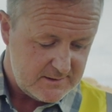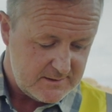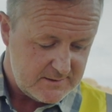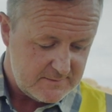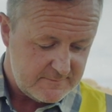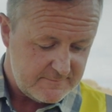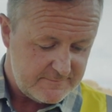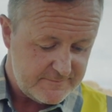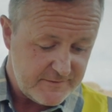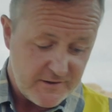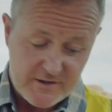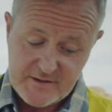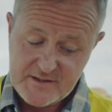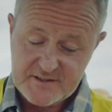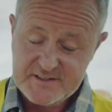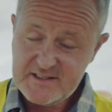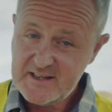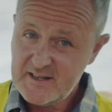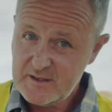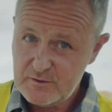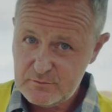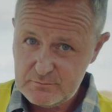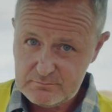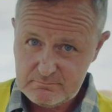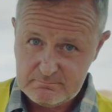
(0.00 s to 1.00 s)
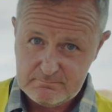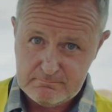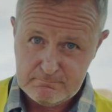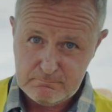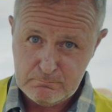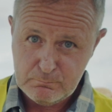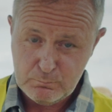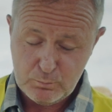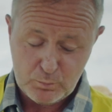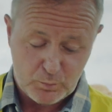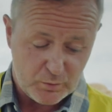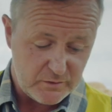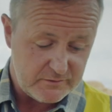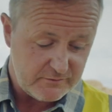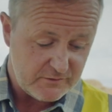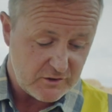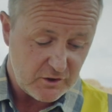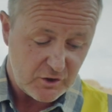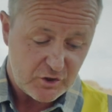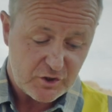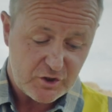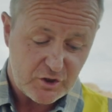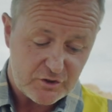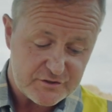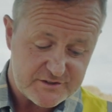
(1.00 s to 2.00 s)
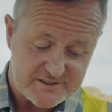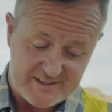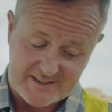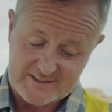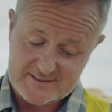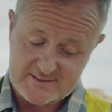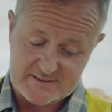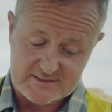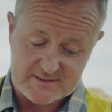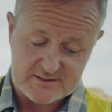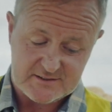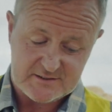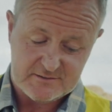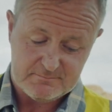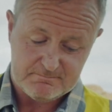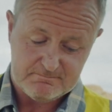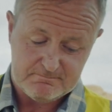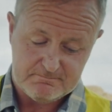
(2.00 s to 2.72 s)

Further down, we've got Contact Us.